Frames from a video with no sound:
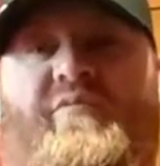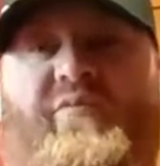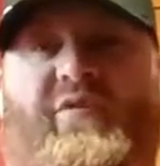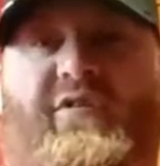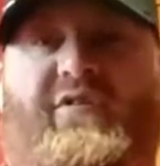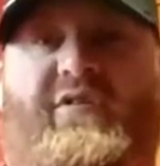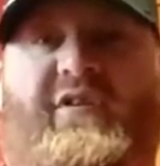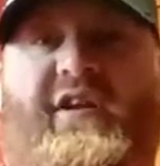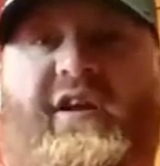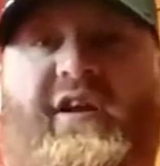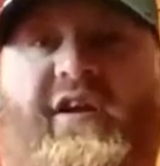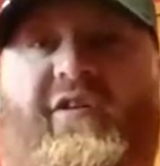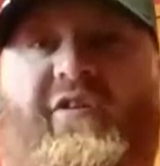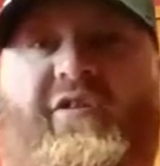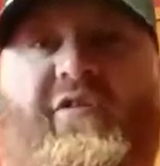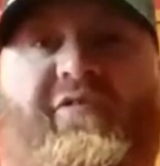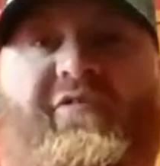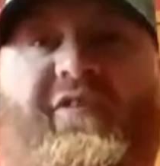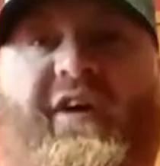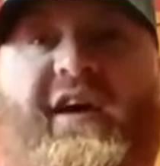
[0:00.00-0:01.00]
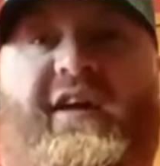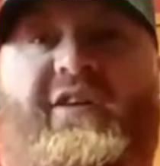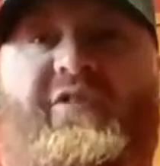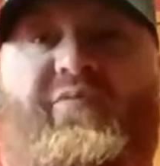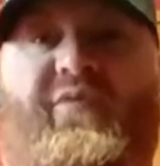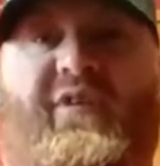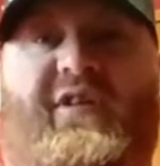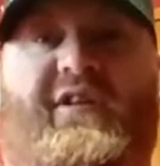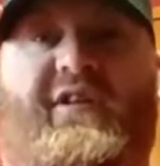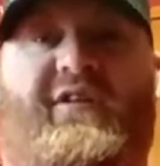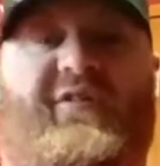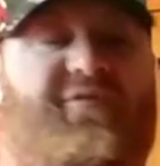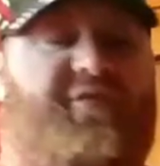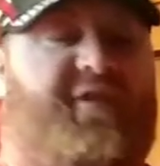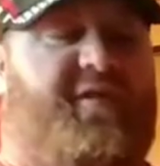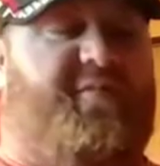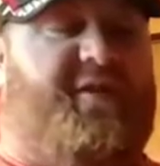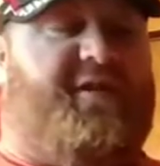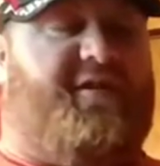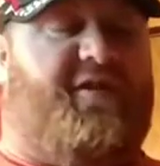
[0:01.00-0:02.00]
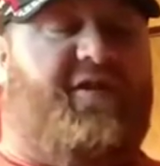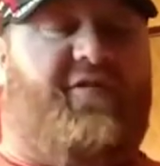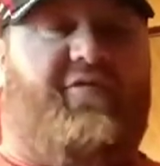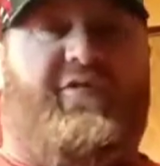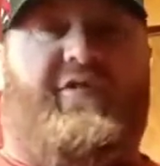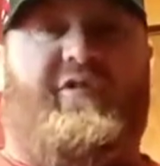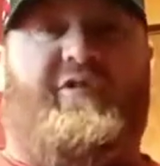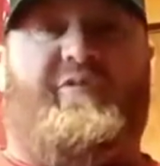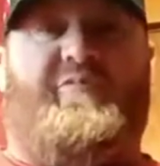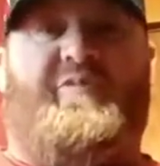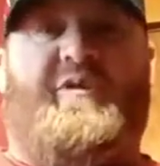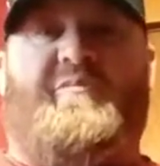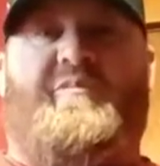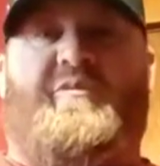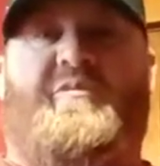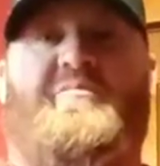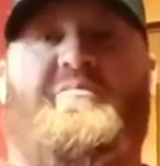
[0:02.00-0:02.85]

world scenario if I had to really defend myself or other people.